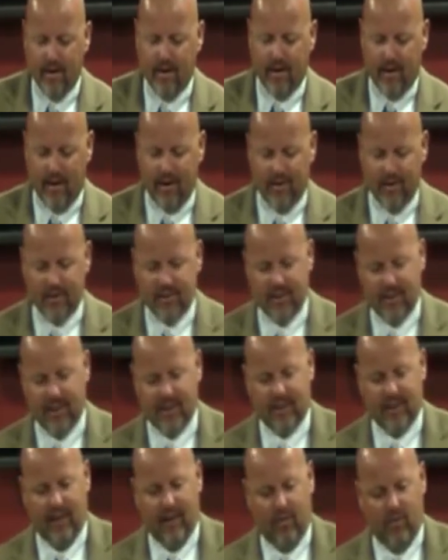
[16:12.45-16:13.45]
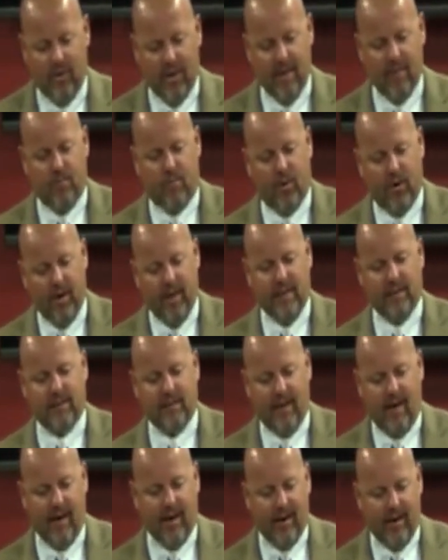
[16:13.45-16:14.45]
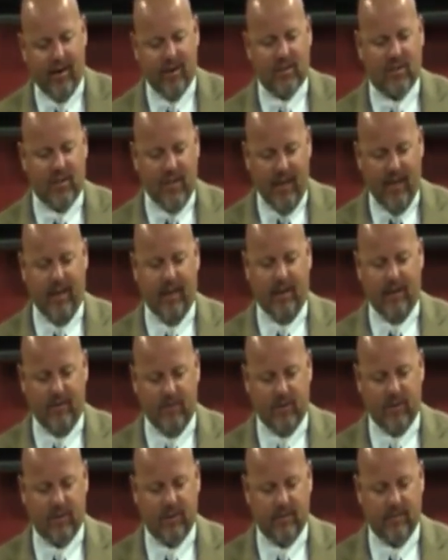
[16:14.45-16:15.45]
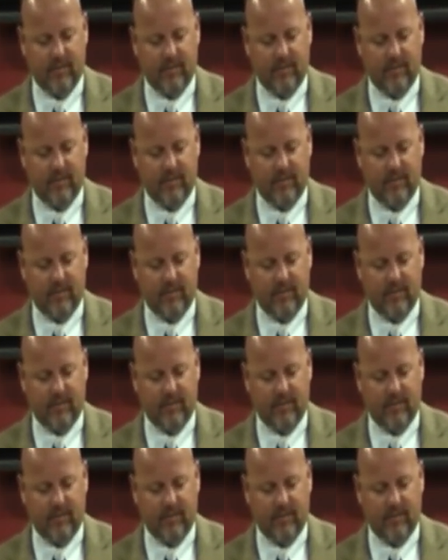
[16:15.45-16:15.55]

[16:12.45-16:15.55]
Now notice this. Now we preach not ourselves.